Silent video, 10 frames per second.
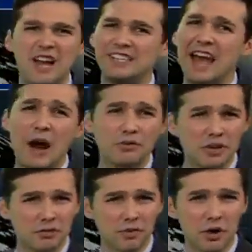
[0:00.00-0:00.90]
Not down
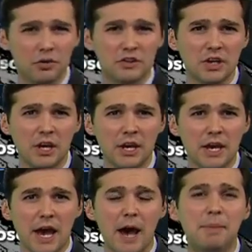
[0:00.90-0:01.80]
to the roads,
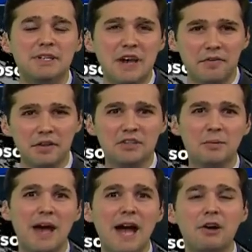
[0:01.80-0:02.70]
but definitely
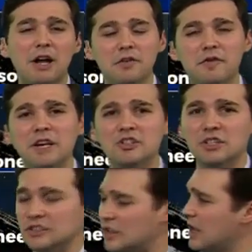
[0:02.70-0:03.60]
some the higher
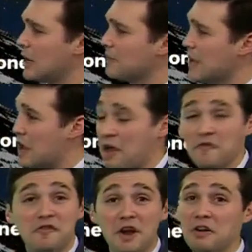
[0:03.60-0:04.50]
elevations there.
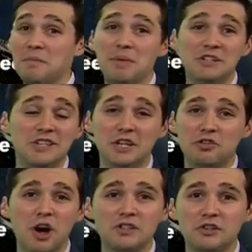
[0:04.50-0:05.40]
Very busy
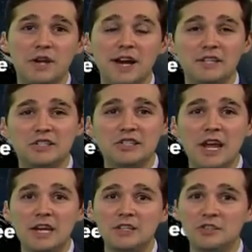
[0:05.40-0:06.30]
across the United
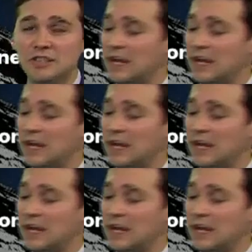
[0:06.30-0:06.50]
States.